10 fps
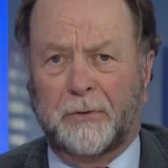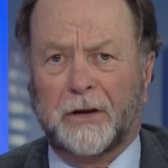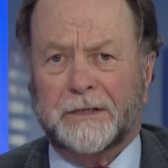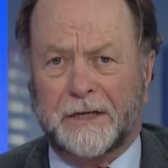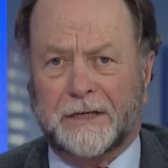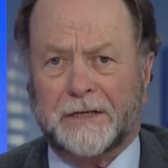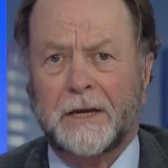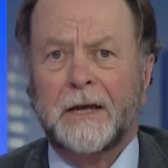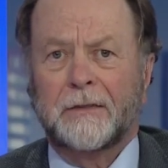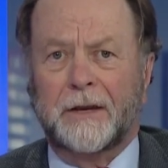politics
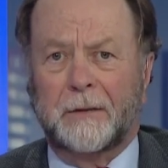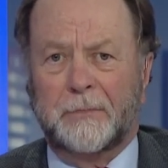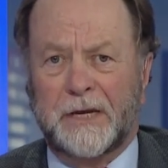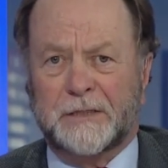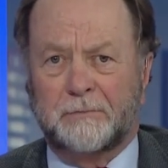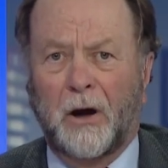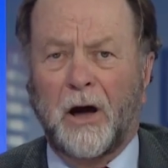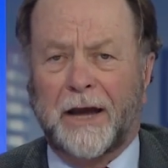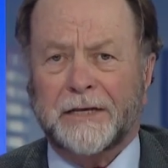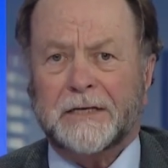that it's
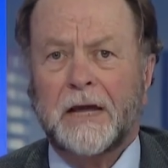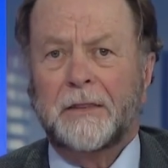biased.